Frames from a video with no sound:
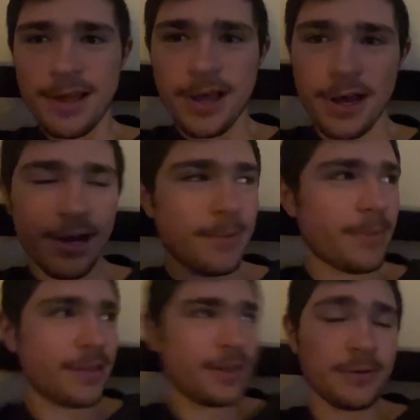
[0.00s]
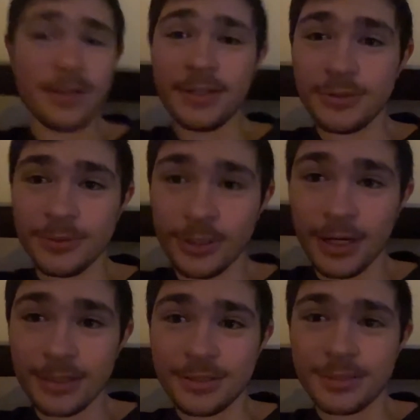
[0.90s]
I think you need to
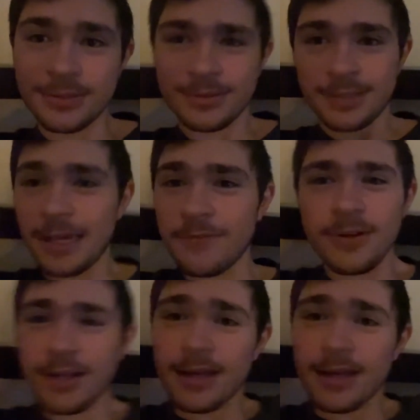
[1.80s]
address even,